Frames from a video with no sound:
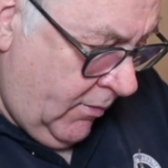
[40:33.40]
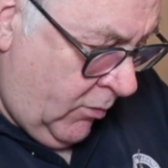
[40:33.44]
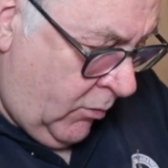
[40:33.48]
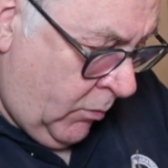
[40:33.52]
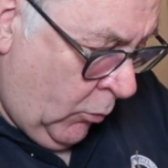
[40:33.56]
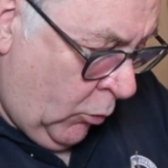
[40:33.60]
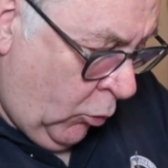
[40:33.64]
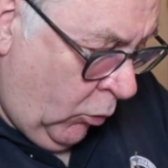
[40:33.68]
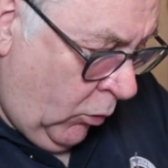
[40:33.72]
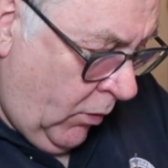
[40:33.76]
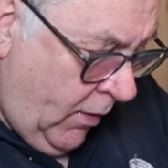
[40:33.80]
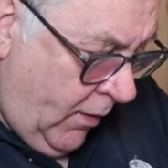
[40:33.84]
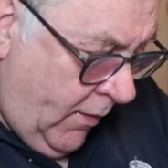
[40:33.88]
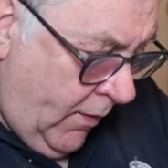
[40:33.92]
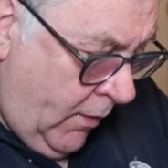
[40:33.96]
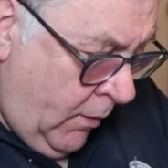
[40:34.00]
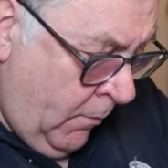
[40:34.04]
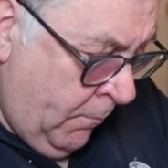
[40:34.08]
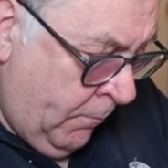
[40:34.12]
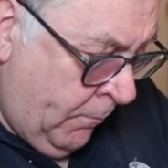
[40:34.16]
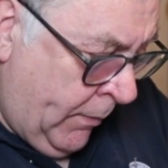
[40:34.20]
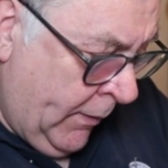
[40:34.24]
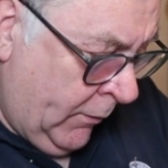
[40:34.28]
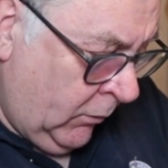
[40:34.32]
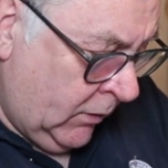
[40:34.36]
small.
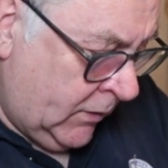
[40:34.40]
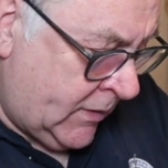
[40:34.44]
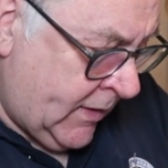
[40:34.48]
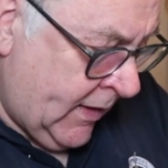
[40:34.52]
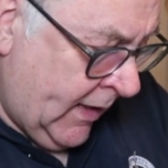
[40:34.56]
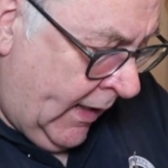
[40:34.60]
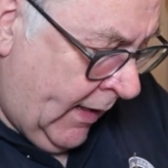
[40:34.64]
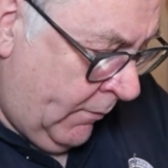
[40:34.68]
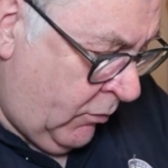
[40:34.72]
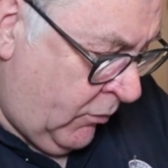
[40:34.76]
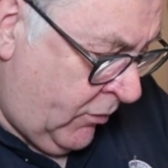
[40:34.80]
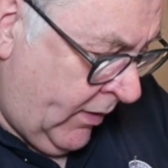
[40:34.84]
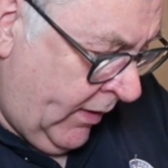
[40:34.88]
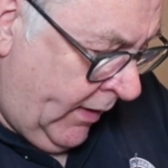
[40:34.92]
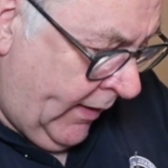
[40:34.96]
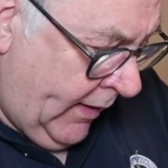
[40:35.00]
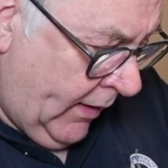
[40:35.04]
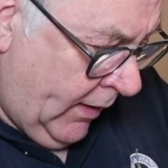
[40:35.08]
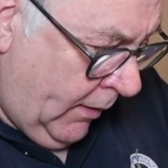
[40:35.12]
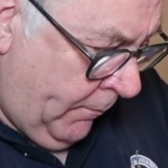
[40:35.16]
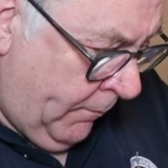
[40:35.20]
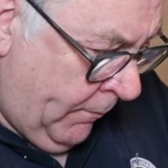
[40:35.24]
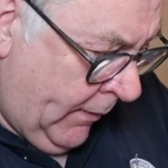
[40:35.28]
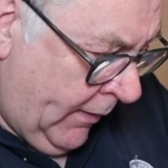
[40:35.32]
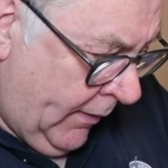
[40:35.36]
Bill type
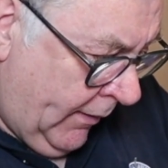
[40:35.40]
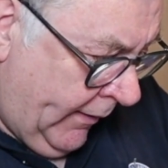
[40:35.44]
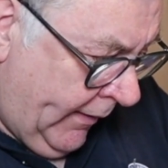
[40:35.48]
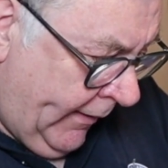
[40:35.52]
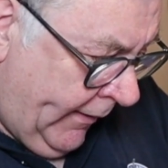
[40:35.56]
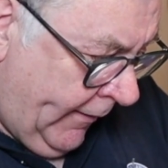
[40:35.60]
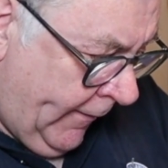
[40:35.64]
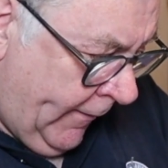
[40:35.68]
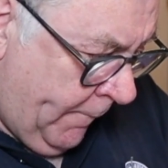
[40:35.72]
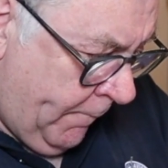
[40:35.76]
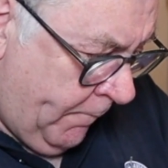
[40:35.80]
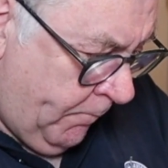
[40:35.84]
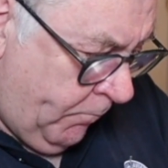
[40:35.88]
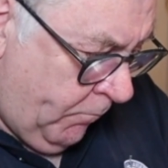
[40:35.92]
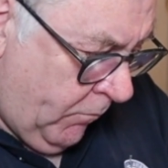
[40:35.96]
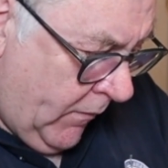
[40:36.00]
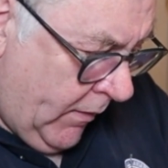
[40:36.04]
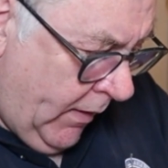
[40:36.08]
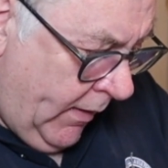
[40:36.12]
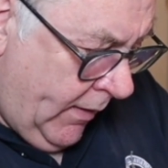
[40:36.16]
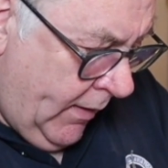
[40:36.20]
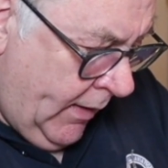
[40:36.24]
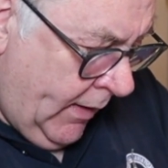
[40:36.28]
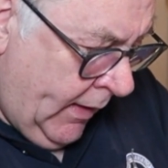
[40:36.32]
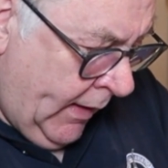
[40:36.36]
singular billing.
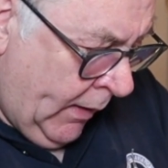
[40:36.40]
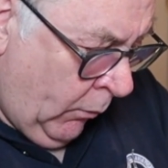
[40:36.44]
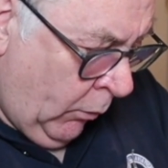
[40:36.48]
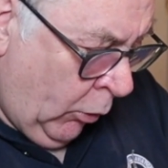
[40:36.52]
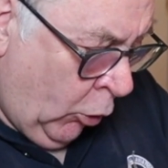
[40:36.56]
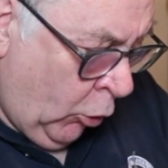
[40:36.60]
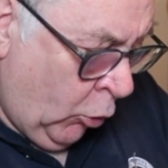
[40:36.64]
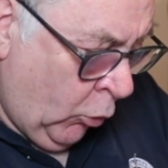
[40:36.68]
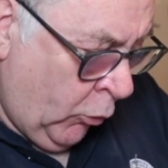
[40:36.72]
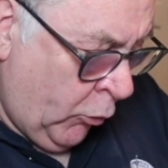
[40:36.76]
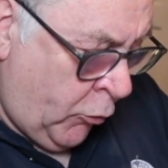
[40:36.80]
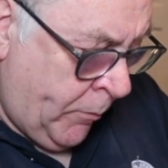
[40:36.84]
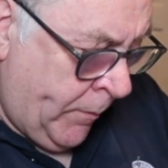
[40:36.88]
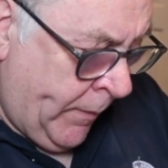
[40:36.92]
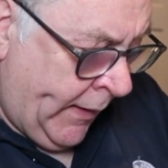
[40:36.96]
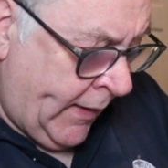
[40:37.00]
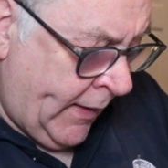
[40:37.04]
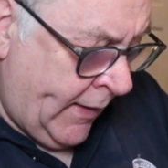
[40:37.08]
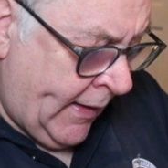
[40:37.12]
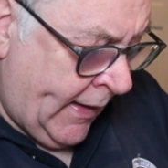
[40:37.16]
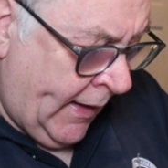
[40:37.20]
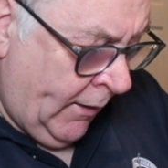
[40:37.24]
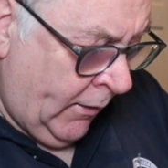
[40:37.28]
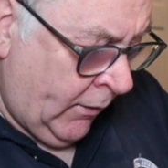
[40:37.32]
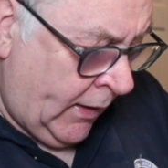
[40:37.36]
It will always
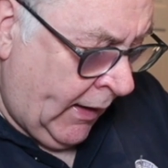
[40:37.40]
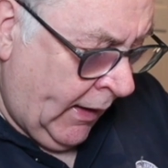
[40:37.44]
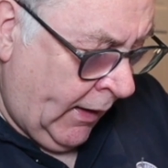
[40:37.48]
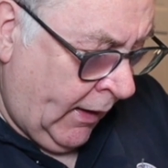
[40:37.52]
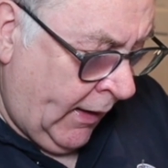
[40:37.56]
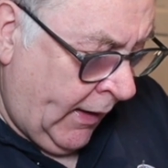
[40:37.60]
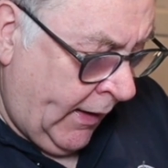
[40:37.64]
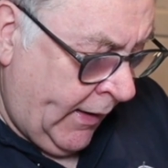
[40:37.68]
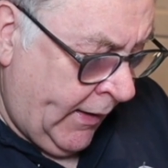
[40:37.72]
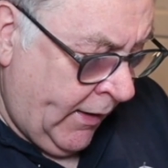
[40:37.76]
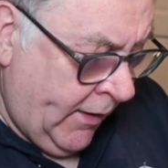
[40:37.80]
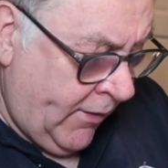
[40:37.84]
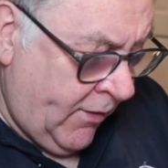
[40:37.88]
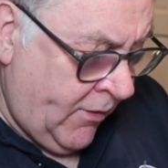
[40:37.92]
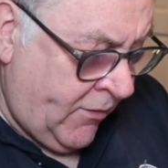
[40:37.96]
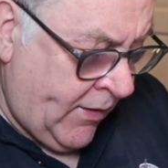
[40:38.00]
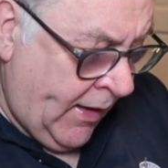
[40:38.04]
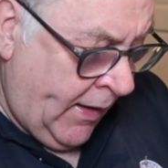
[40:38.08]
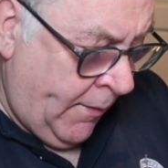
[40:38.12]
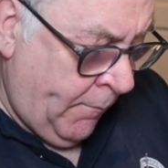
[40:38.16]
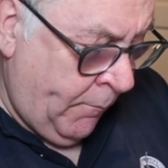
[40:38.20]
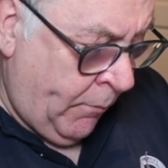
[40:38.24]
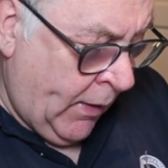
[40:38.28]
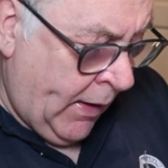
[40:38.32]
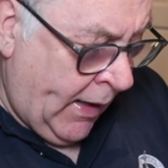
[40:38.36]
be calculated at the
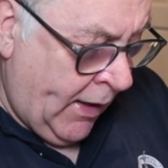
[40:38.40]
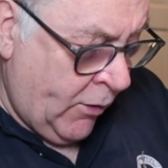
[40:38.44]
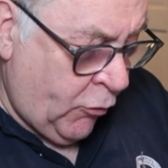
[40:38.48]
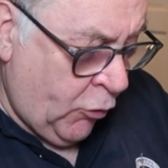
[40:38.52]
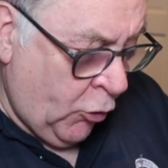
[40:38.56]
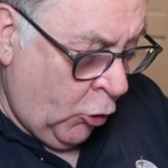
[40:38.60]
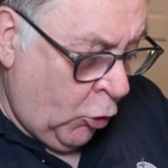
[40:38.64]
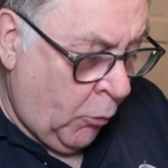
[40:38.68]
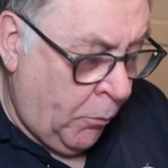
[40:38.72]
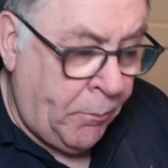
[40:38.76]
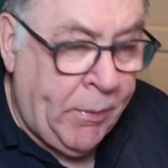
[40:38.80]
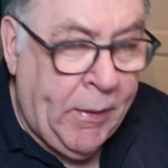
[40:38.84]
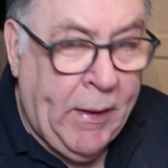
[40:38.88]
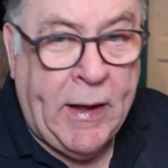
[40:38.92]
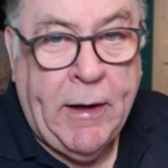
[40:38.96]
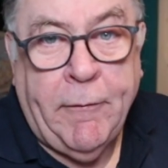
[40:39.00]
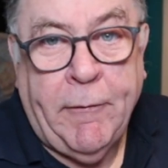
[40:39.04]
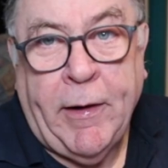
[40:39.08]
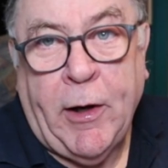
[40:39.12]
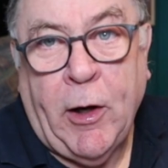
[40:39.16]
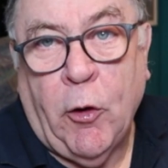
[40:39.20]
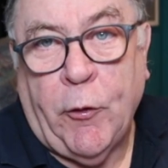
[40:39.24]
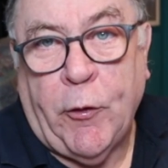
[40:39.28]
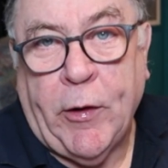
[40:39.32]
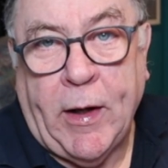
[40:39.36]
same price, or
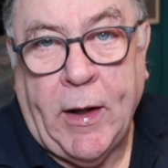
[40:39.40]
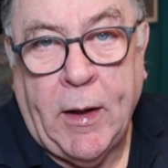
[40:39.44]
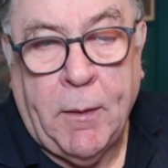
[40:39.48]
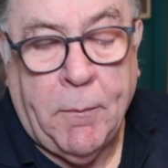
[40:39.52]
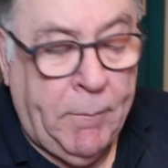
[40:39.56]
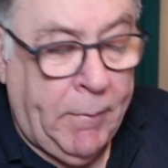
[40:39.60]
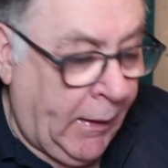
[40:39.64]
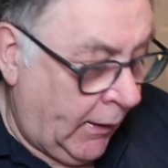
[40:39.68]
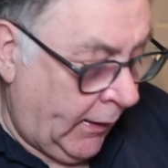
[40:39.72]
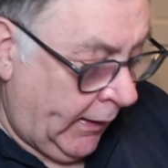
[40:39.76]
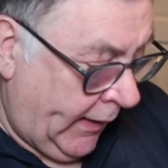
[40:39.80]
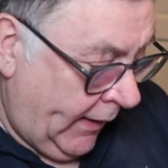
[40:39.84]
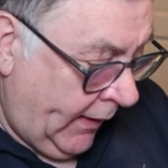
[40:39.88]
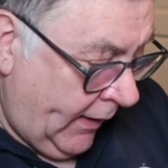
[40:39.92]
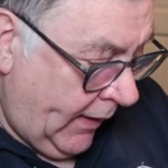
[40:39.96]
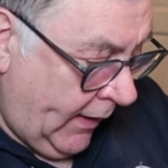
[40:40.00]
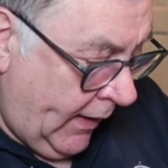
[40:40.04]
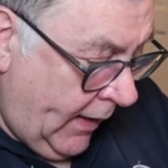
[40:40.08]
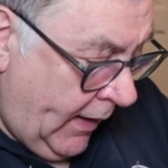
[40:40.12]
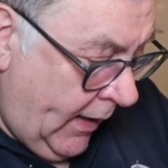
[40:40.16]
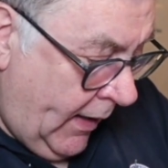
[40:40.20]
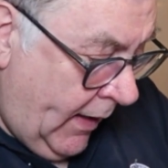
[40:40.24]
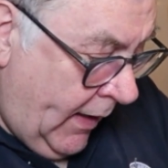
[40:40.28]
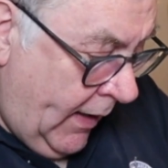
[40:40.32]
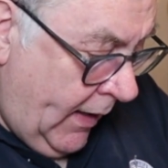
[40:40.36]
periodic billing.
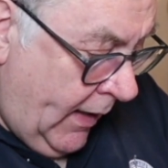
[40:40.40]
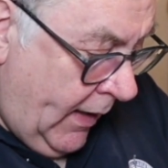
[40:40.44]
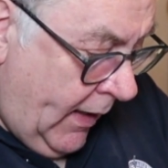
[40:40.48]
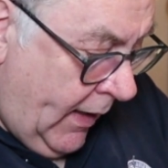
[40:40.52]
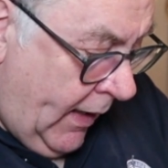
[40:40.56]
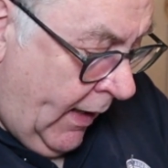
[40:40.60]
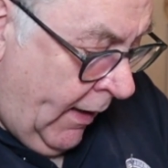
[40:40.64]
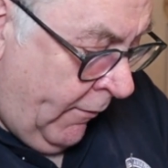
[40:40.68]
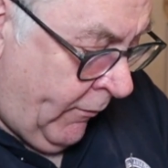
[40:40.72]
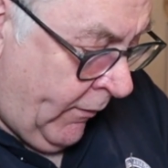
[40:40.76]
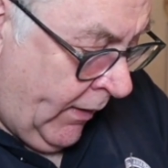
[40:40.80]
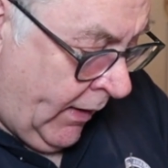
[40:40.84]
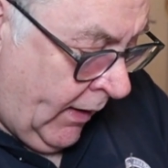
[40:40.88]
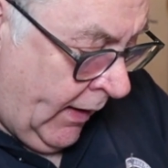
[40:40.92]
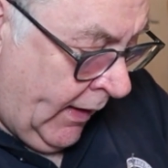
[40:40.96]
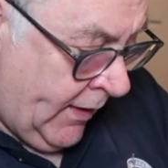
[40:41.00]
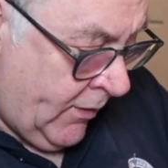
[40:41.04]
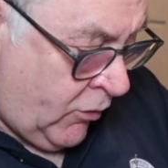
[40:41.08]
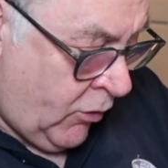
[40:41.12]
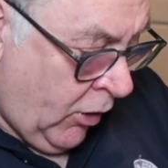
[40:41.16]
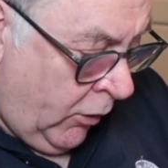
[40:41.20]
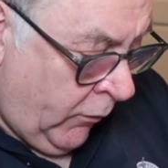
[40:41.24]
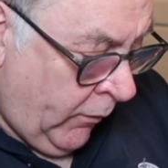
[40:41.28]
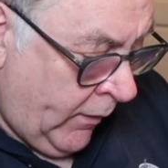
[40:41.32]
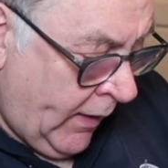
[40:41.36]
If you
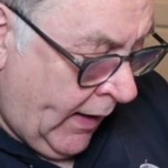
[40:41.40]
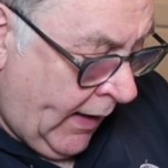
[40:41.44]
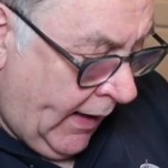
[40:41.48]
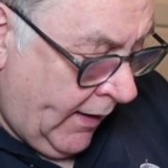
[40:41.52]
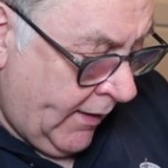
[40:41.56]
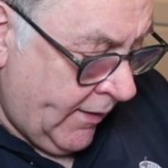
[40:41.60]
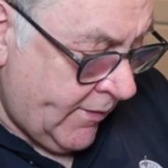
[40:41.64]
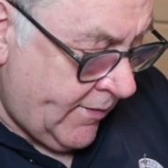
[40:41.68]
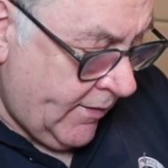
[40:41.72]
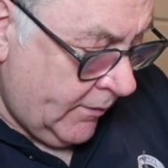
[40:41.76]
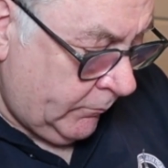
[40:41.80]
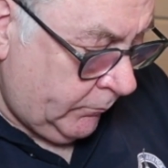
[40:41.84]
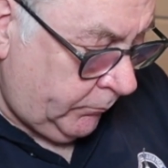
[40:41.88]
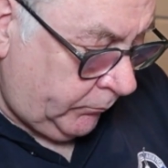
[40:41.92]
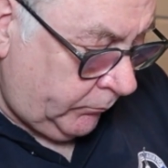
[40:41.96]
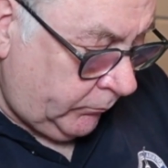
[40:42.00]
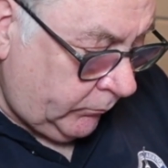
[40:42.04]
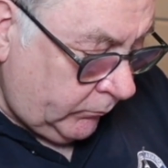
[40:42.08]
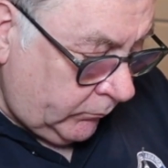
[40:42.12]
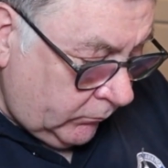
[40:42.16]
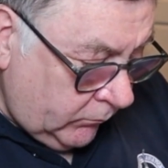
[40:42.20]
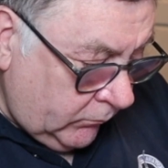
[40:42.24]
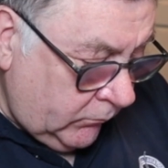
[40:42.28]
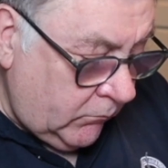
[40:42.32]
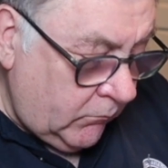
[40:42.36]
clicked on that,
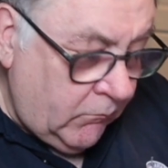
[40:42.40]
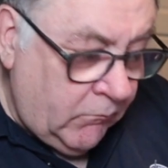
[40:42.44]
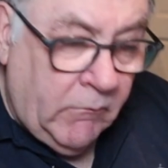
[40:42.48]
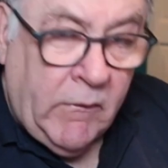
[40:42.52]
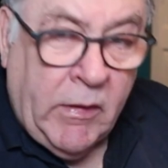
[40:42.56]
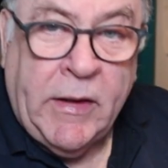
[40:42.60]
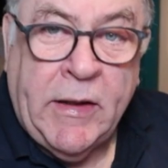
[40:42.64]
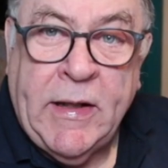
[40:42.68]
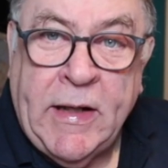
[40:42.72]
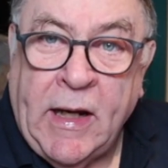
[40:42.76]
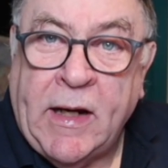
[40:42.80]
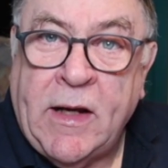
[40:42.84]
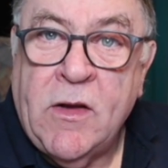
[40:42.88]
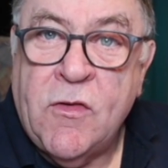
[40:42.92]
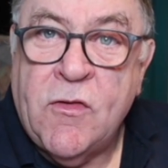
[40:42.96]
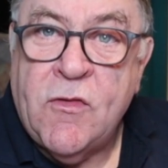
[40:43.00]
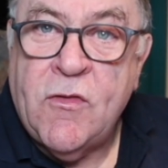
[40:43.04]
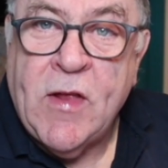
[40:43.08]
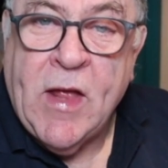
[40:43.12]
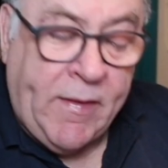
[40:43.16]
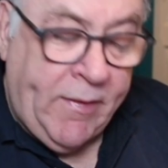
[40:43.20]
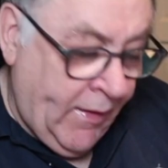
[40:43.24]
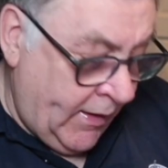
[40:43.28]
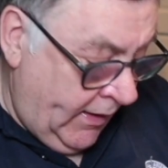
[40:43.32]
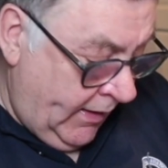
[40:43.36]
you can
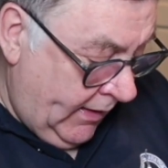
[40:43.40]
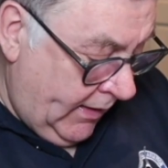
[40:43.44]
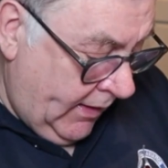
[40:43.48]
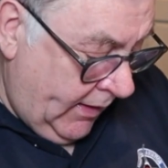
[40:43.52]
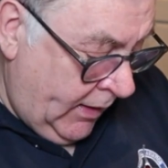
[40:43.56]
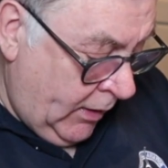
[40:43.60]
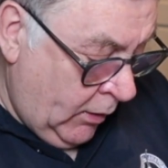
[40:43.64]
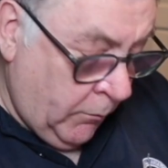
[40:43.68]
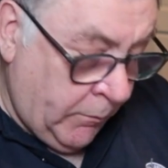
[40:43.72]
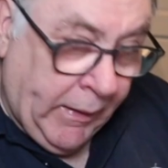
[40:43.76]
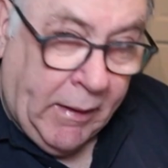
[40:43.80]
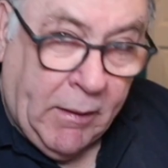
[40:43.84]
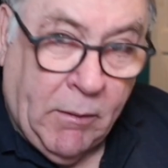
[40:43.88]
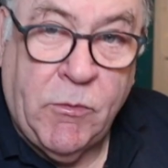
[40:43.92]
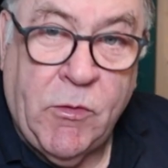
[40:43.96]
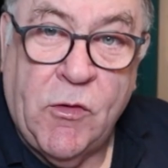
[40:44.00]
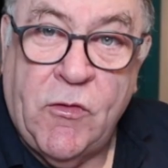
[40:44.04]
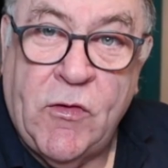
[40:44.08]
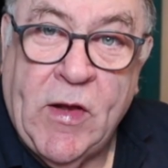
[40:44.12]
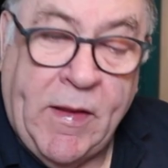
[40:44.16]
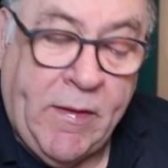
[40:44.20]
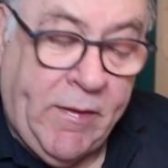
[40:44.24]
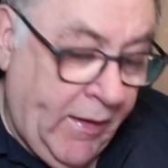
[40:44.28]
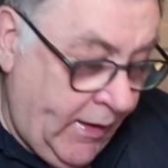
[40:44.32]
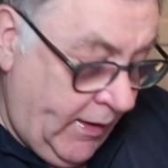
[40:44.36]
set you'll be able to
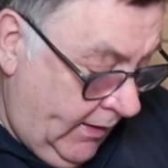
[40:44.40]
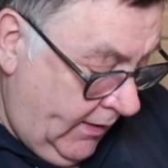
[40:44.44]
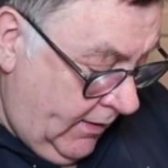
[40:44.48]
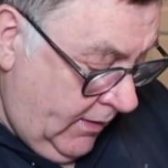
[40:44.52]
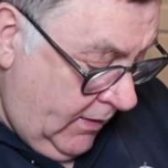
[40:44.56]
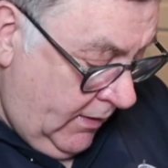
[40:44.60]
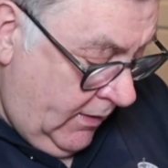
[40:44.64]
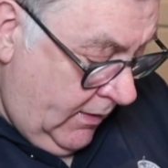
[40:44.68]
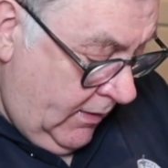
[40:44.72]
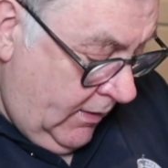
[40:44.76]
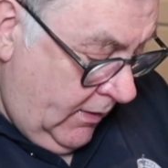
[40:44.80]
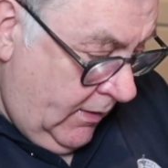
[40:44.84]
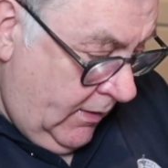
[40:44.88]
set the